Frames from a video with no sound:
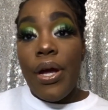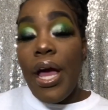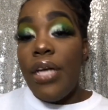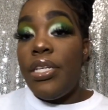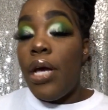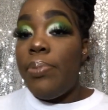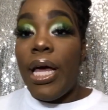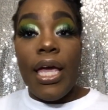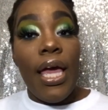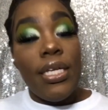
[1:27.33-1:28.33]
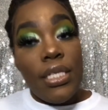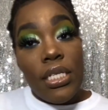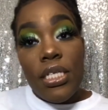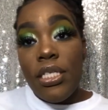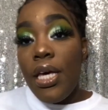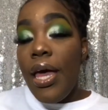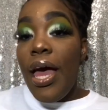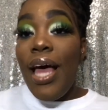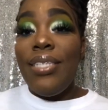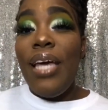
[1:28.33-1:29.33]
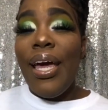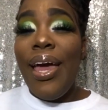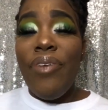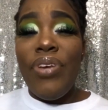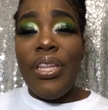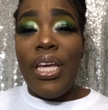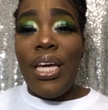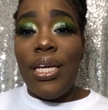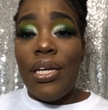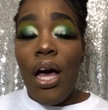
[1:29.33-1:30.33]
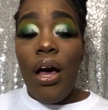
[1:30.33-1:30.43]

Hashtag Black Excellence. Hashtag everything.